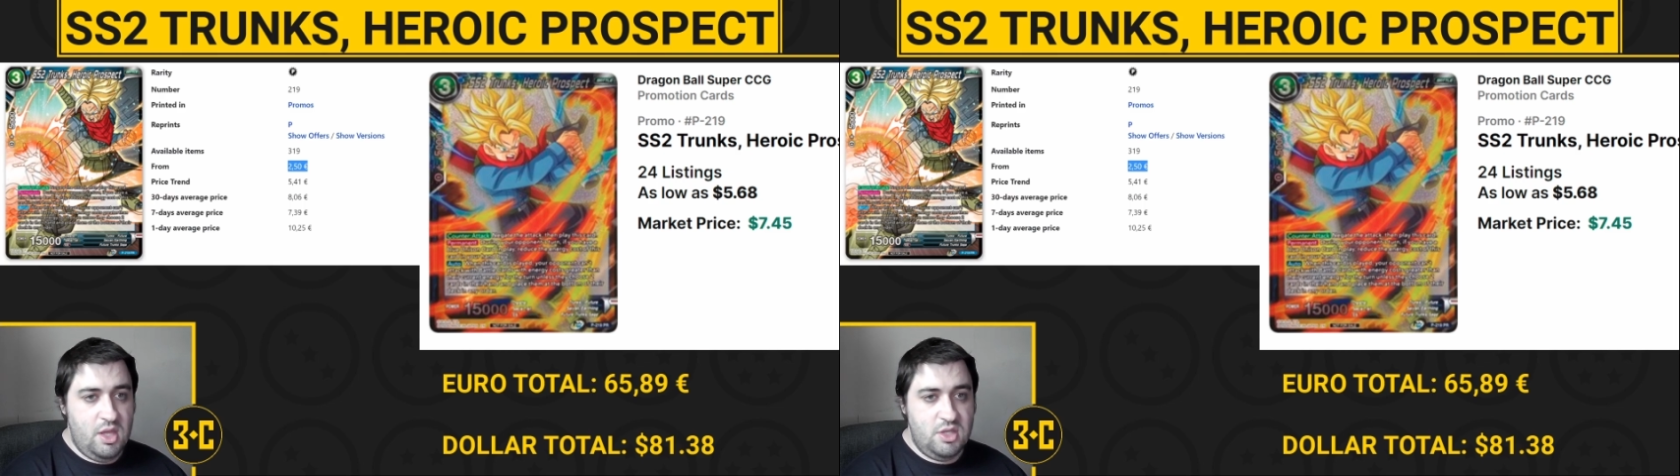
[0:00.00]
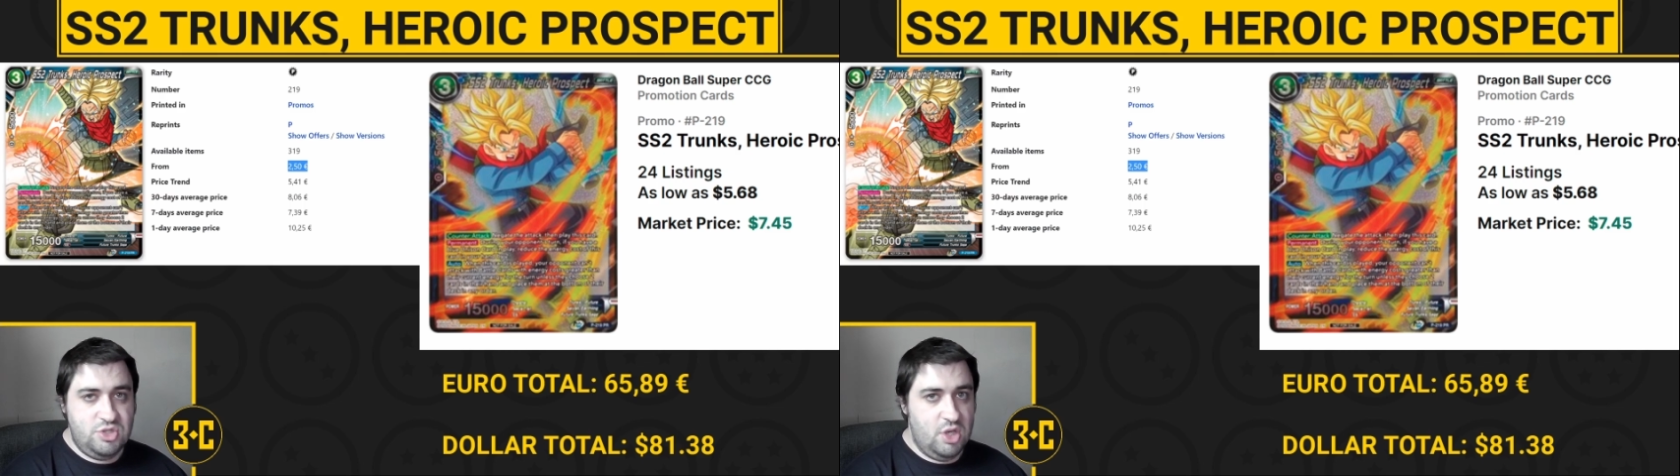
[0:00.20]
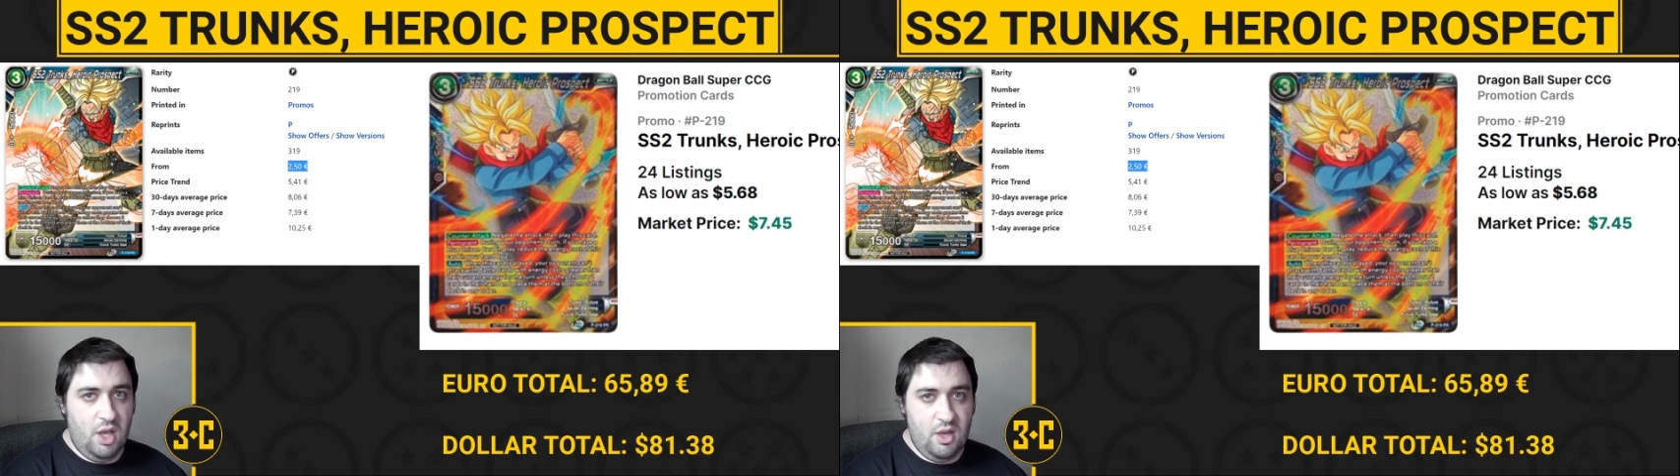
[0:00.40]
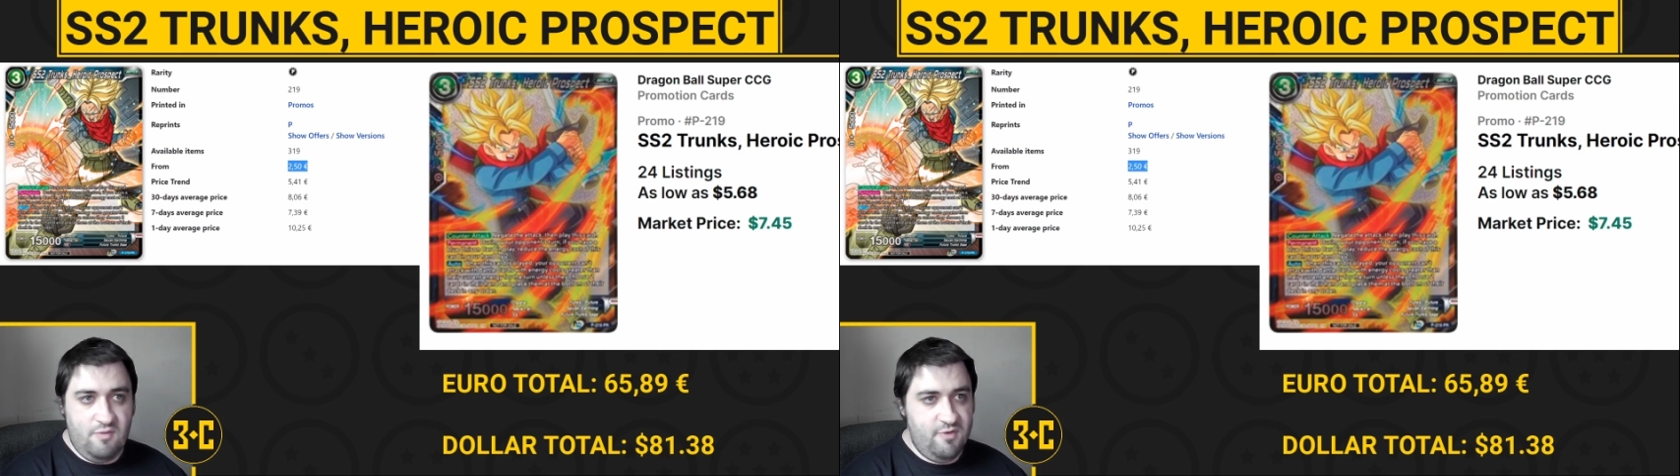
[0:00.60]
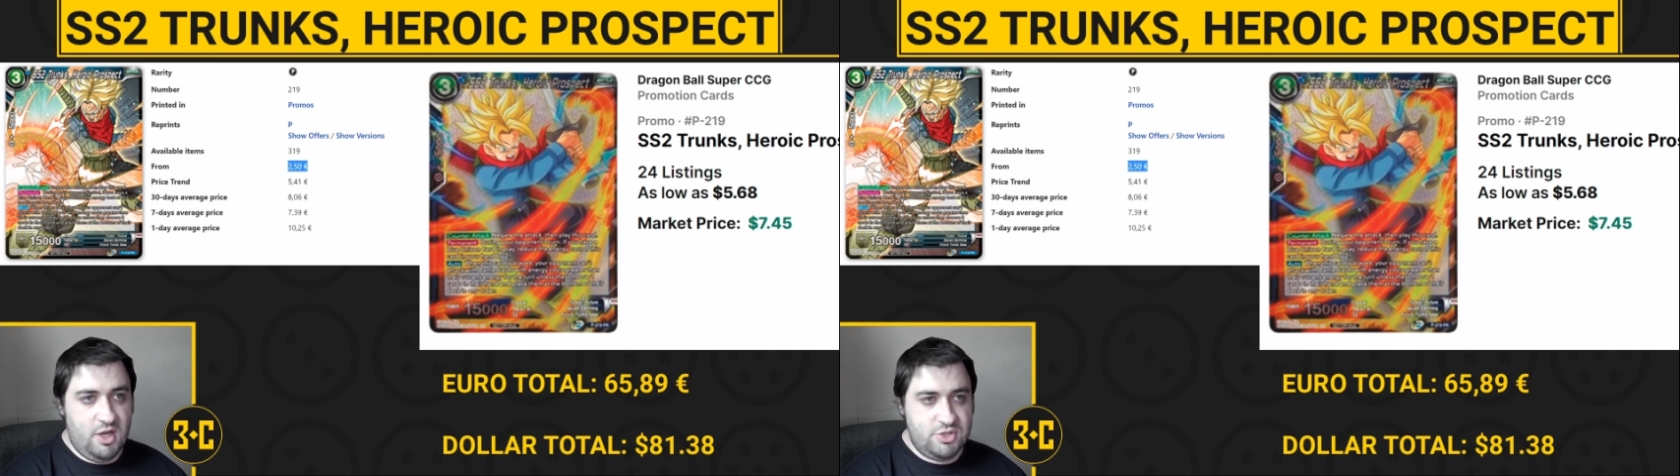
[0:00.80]
in July
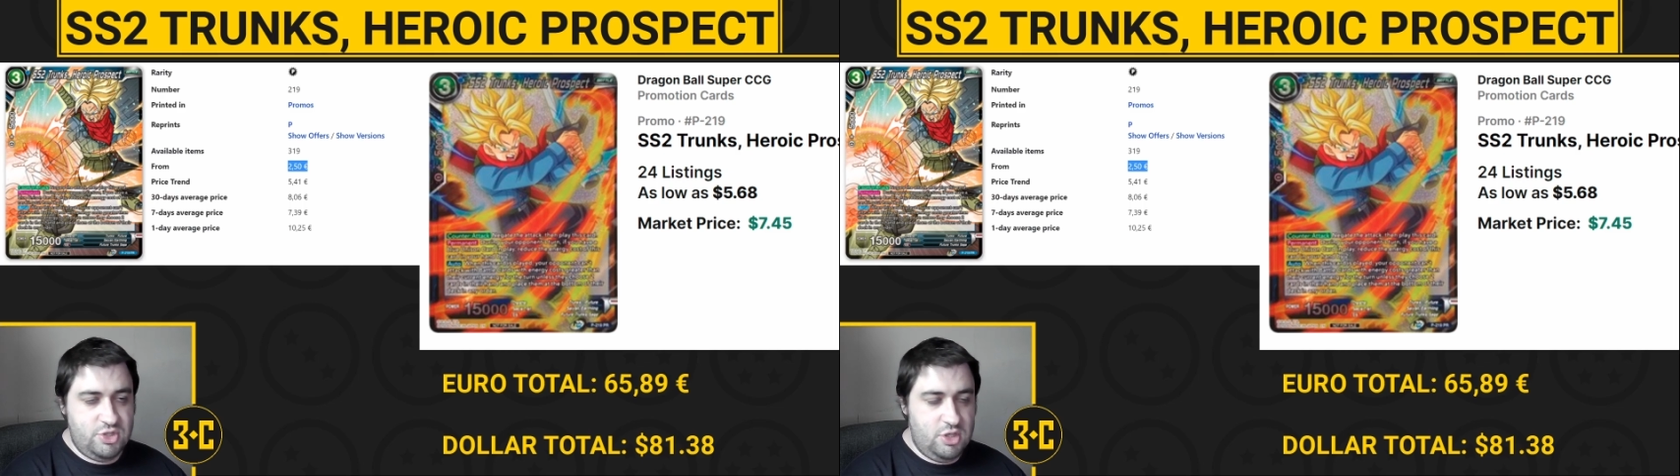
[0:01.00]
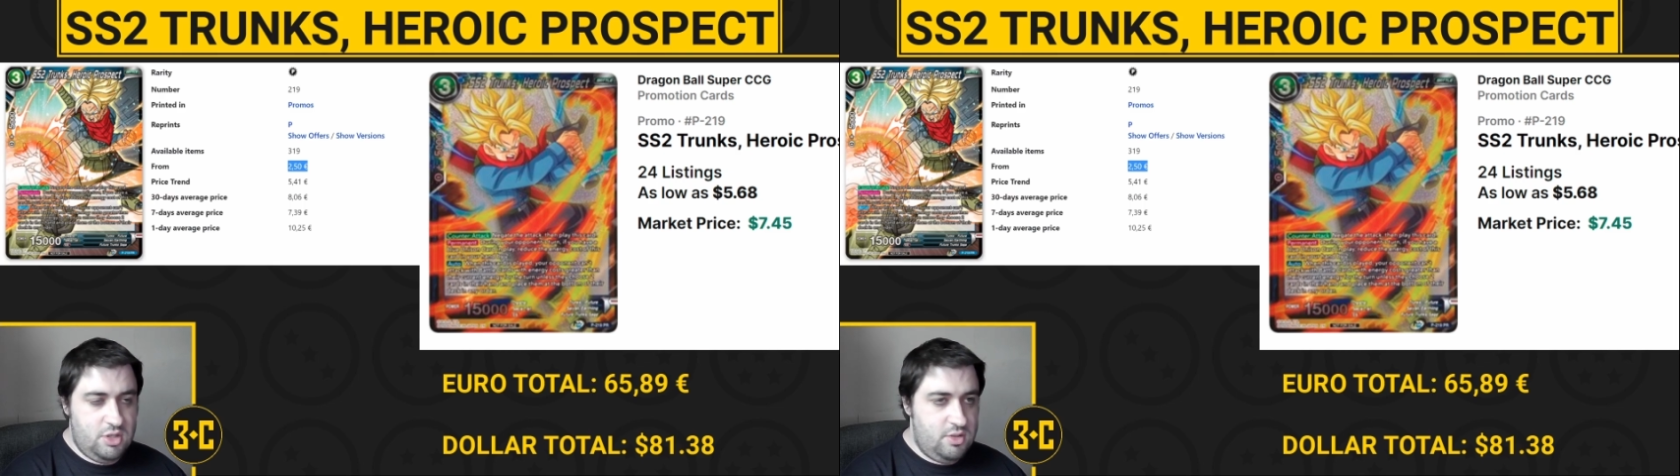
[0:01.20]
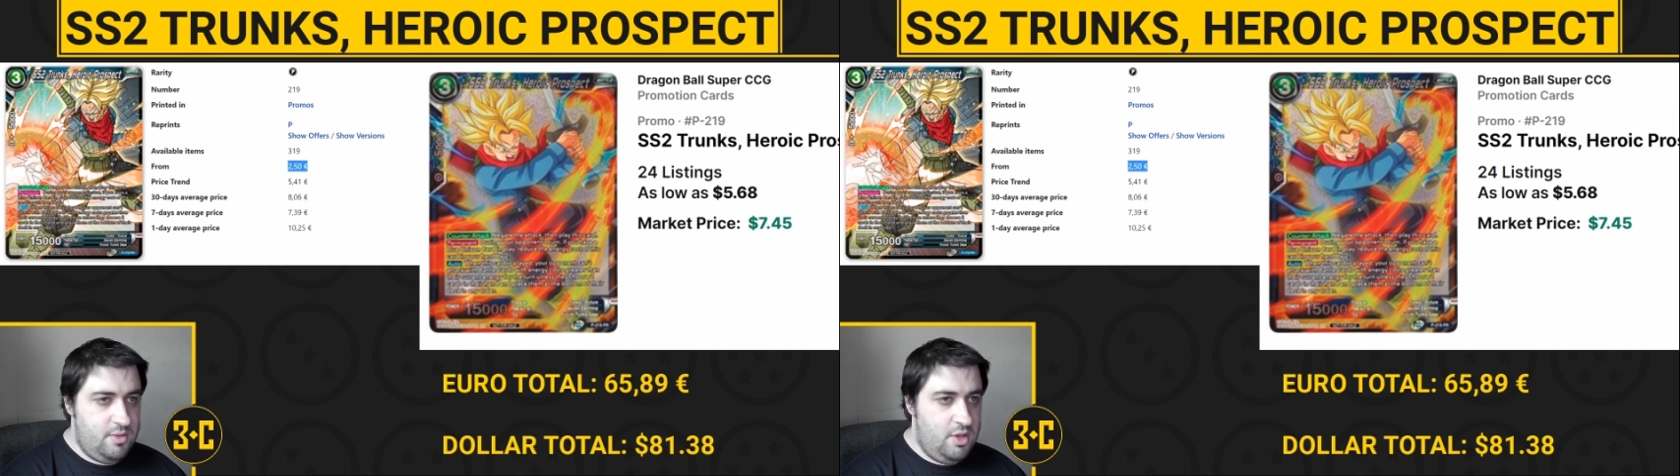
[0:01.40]
of last year.